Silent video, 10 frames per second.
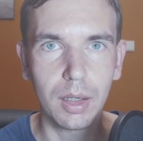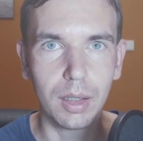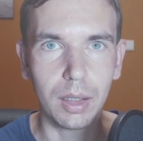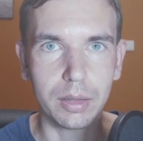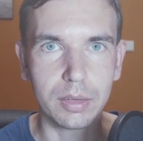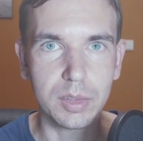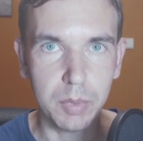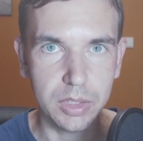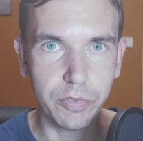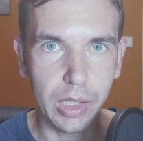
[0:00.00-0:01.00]
and the
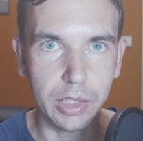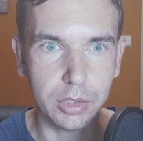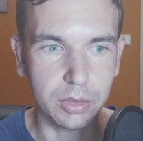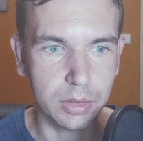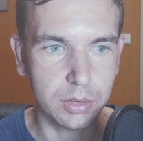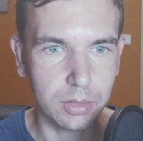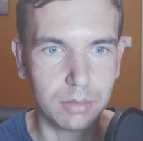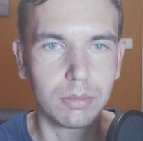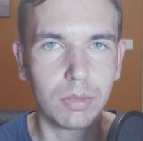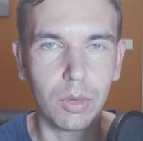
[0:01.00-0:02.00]
specification is
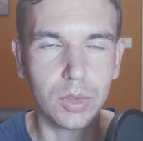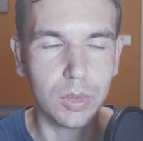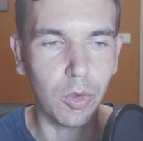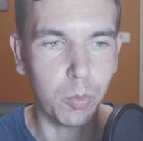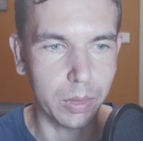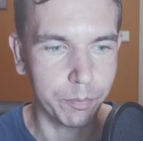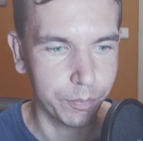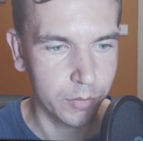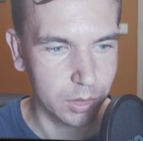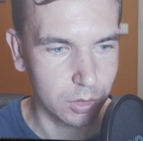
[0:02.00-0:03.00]
also open.
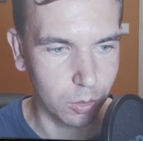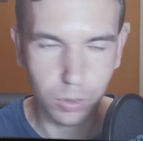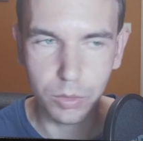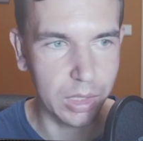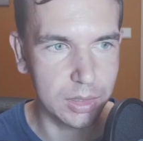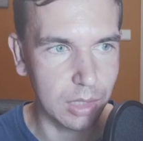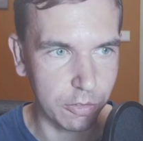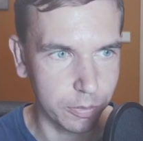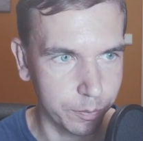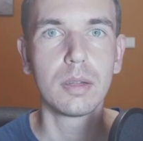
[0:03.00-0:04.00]
So great stuff.